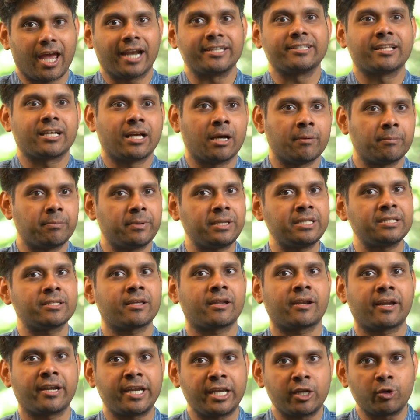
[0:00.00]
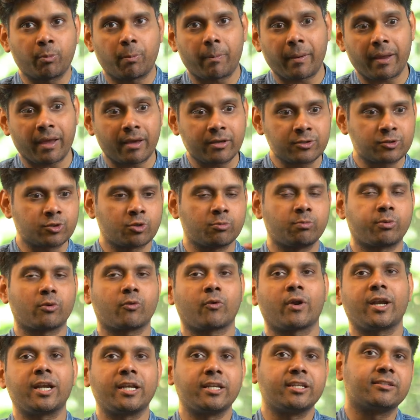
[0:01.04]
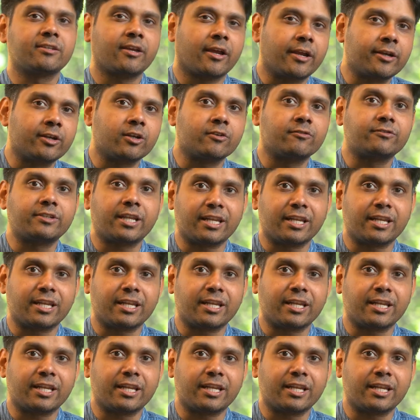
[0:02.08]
And the companies are ready to pay us to provide this kind of